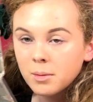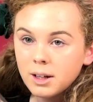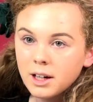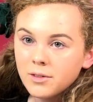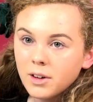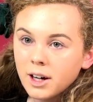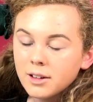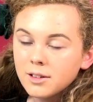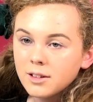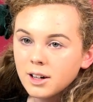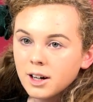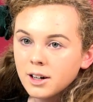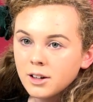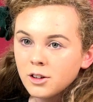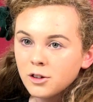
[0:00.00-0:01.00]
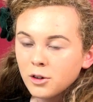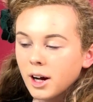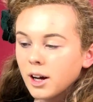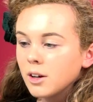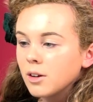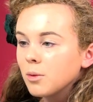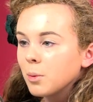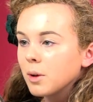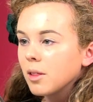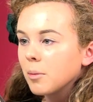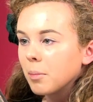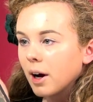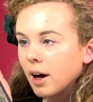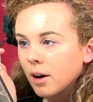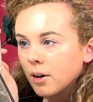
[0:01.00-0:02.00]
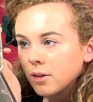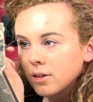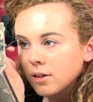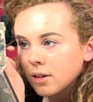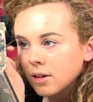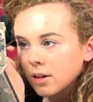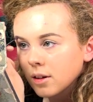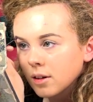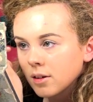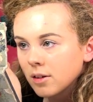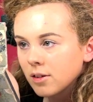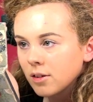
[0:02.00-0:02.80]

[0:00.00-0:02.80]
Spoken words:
believe I started a trend with the brows because